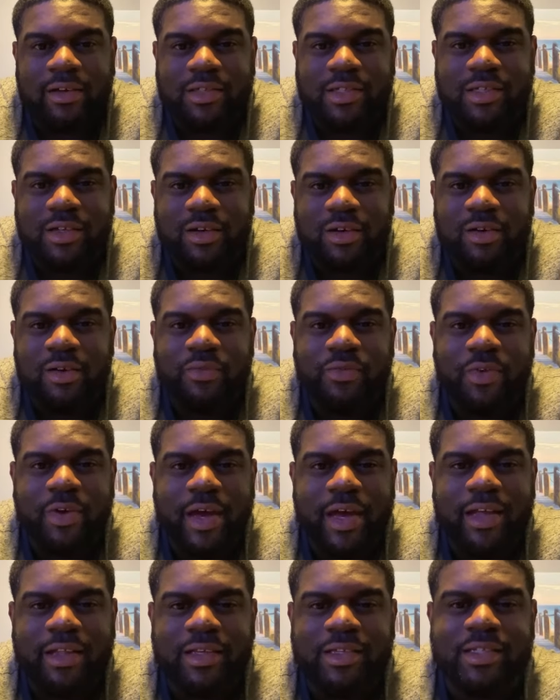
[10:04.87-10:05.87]
So if you
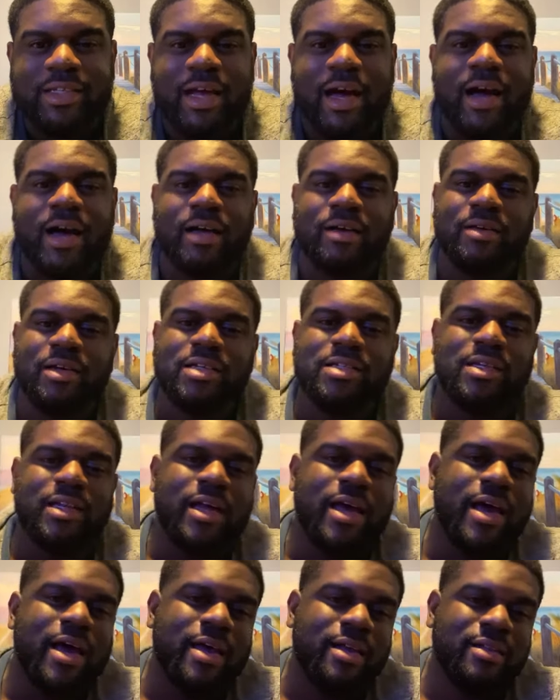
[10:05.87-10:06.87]
hate the stock because of
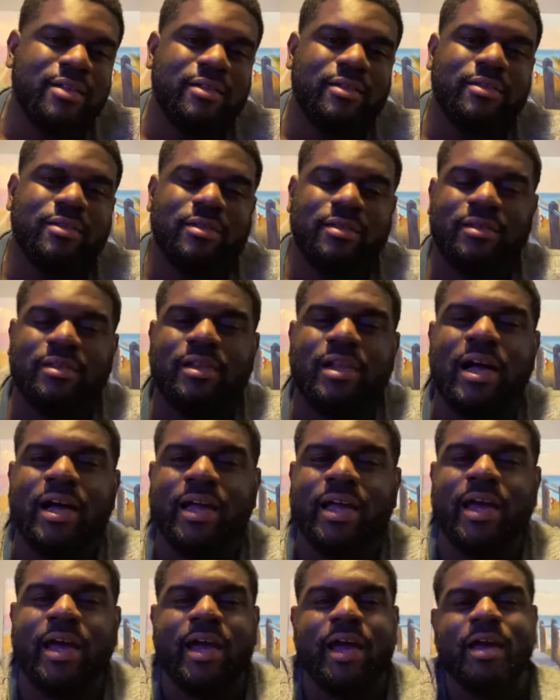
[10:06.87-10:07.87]
that, I
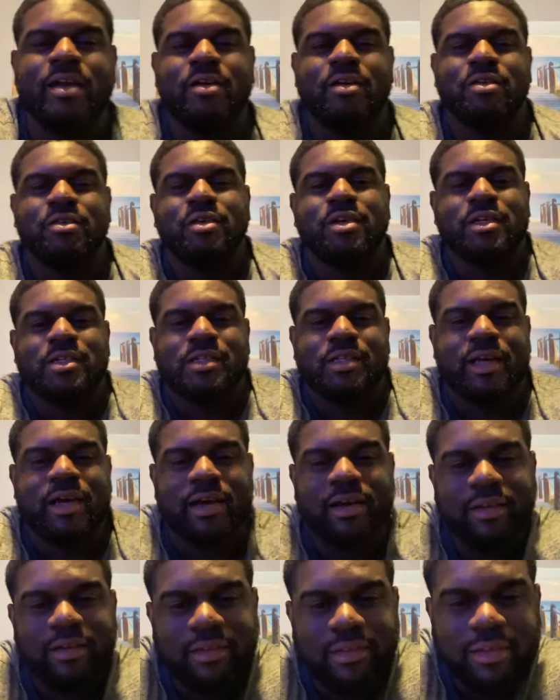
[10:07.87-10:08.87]
can't hate on you because of
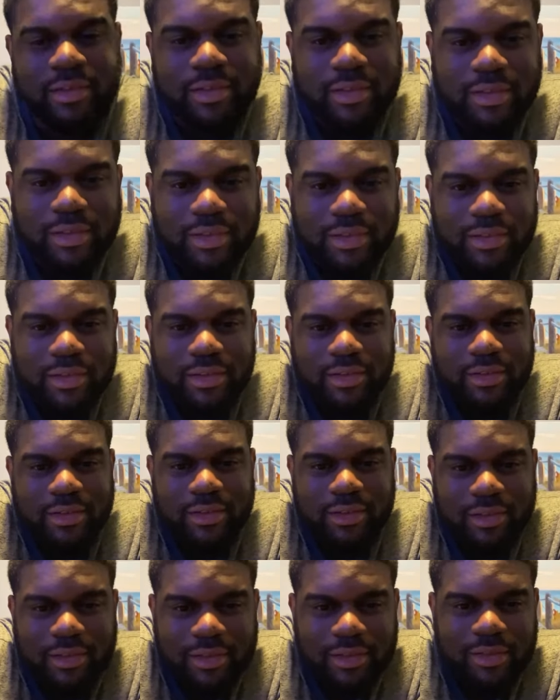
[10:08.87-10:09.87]
that.
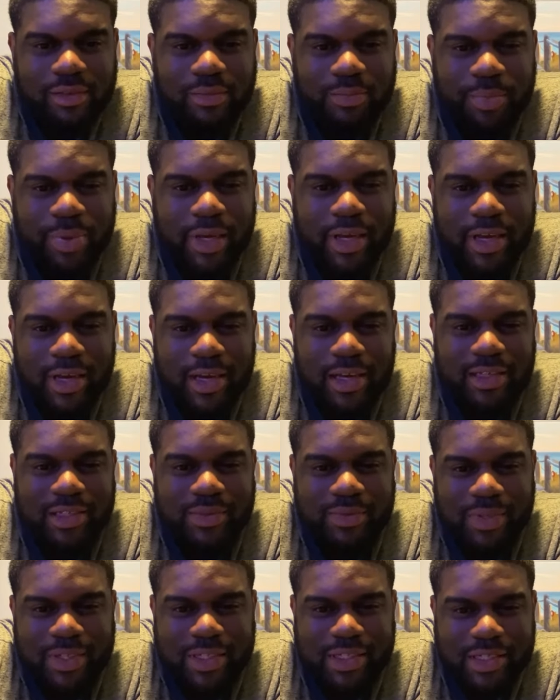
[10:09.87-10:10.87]
Peace.
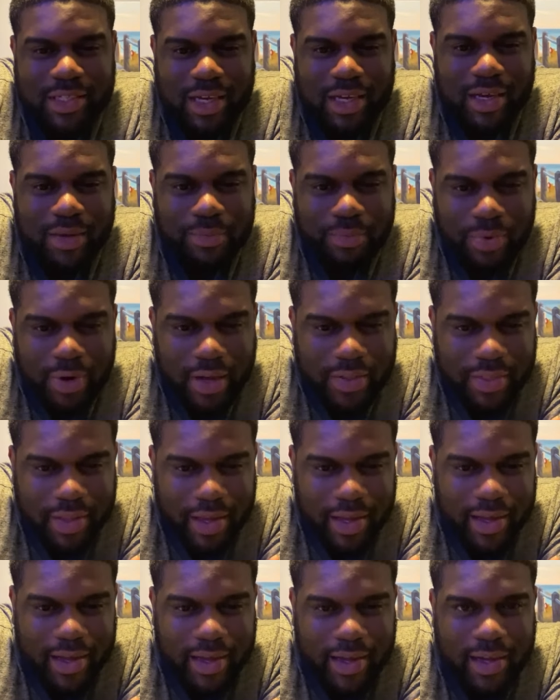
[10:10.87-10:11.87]
What's up,
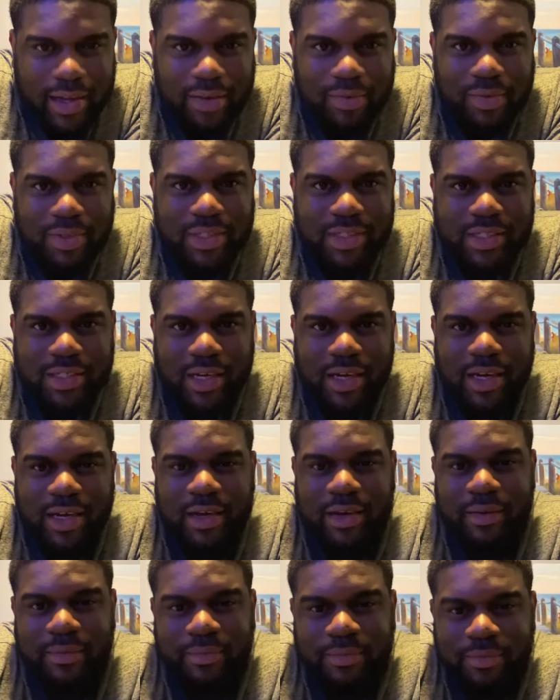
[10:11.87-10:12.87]
brother? What's
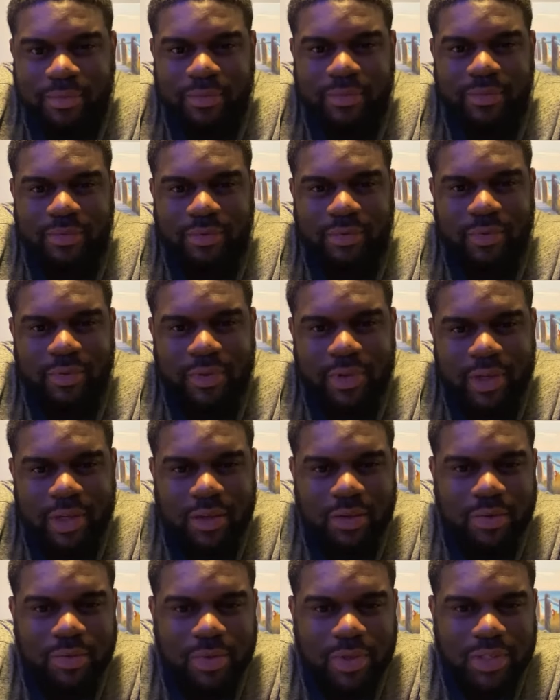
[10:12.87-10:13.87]
up?
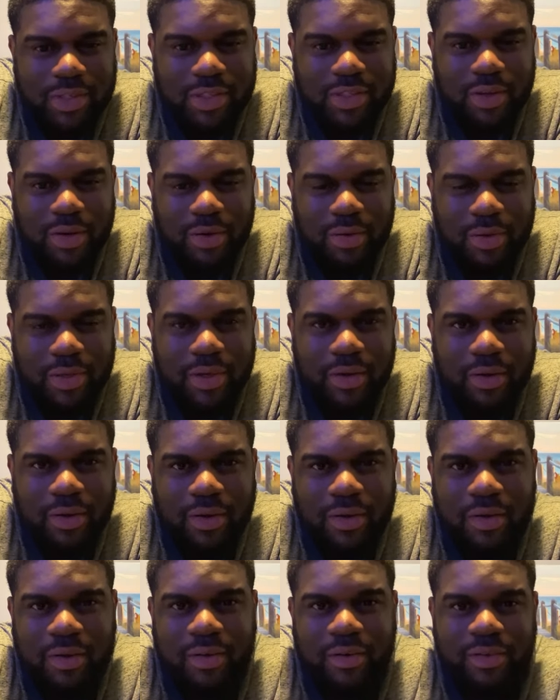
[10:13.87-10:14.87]
What's going
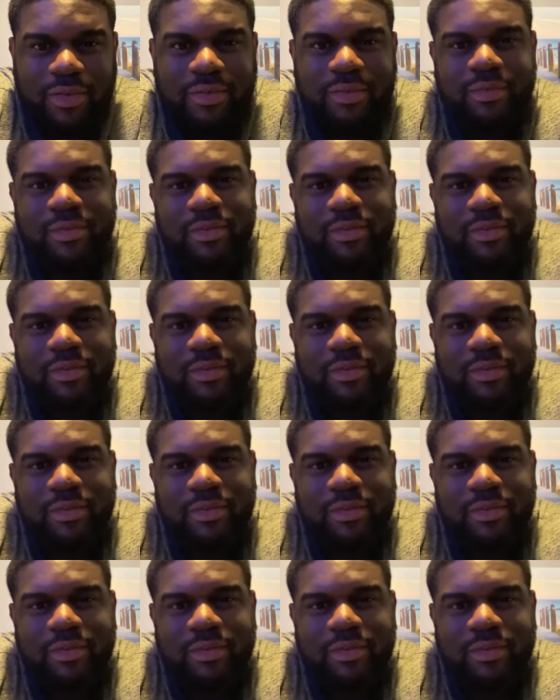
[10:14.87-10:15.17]
on?